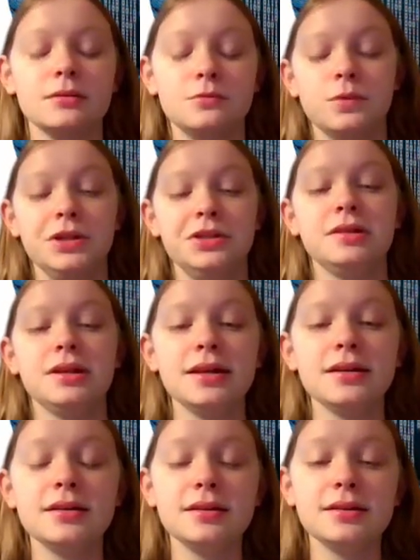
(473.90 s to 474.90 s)
When you
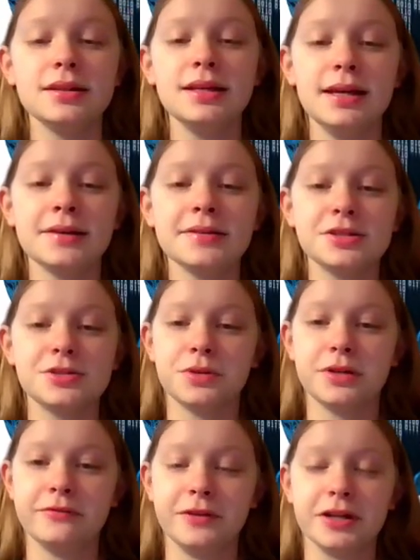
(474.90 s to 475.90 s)
hear the English
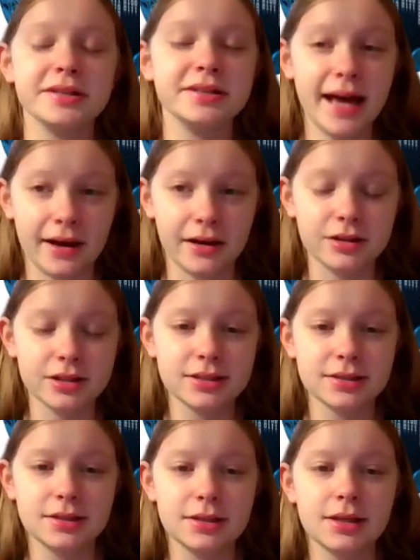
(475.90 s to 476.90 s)
word for cloud,
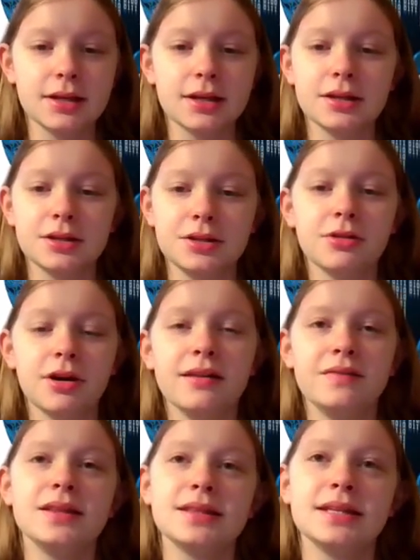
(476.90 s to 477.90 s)
you
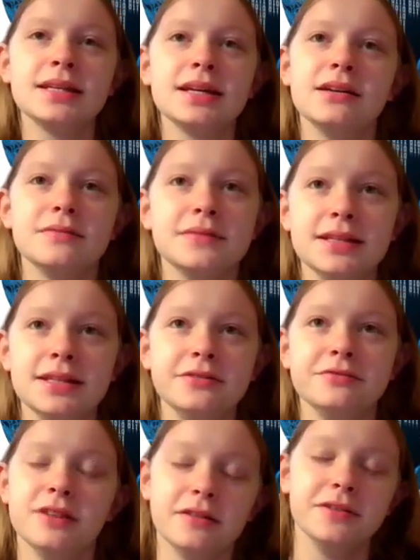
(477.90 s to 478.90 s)
often think of the
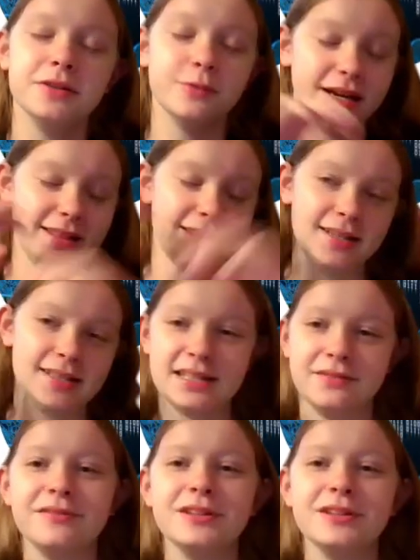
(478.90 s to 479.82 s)
fluffy white things that